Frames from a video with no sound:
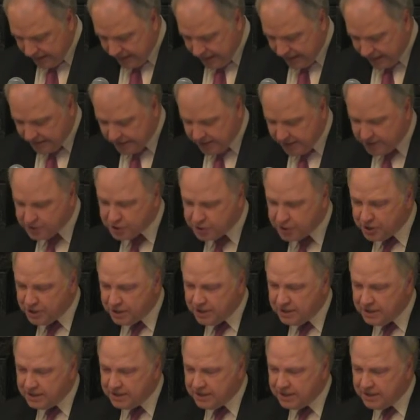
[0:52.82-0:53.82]
And then
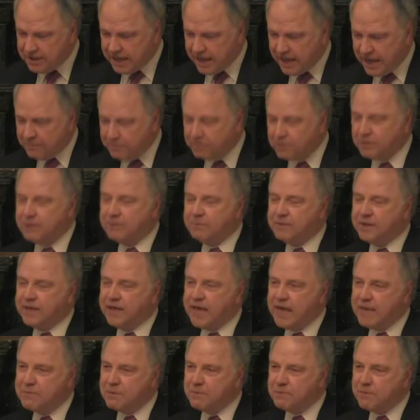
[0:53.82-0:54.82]
she happily
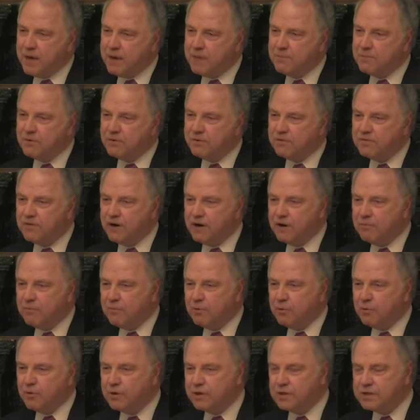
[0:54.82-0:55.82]
became a member of our
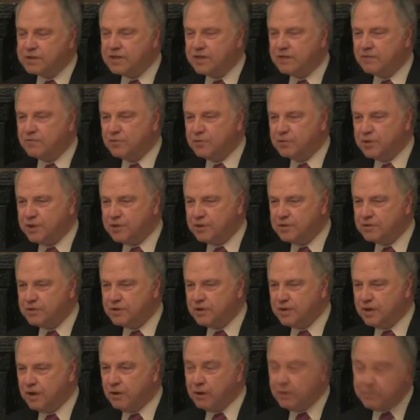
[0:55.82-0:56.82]
board several years
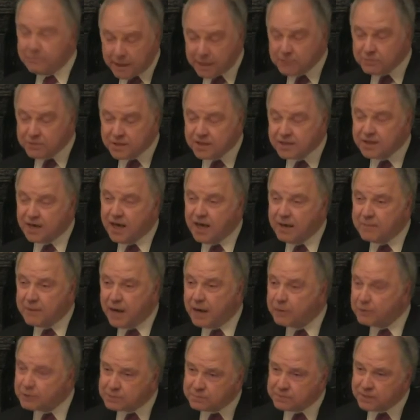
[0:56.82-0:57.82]
ago, about the time
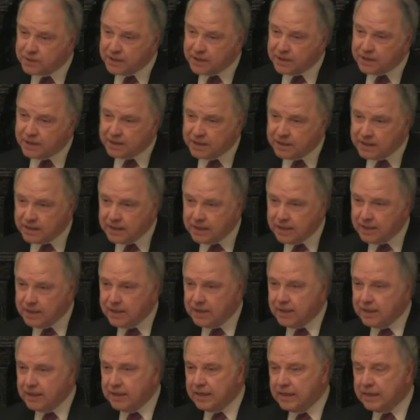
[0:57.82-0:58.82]
I was beginning
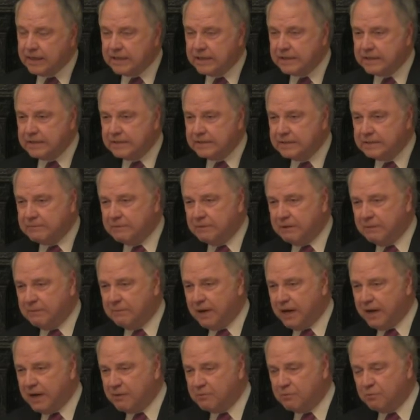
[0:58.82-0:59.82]
uh,
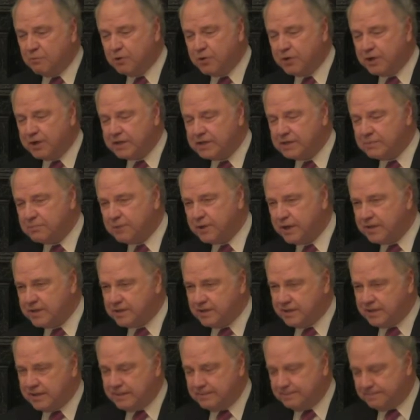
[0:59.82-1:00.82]
my work as
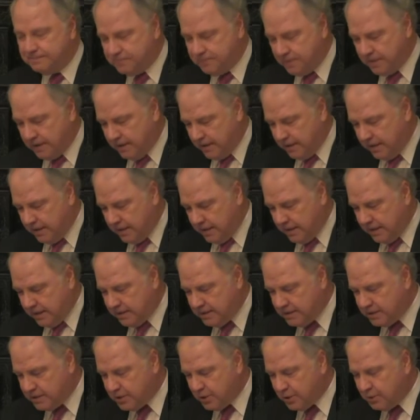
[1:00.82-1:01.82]
president.
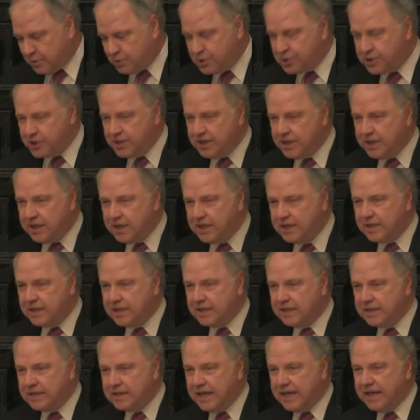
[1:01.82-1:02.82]
And so she
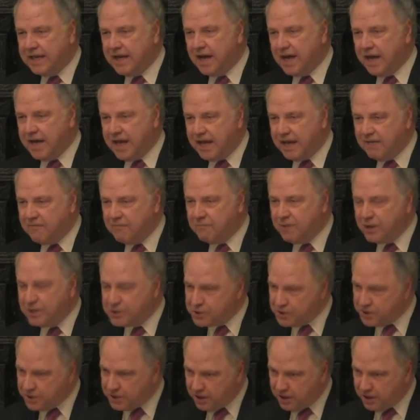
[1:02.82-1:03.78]
uh, and I have much in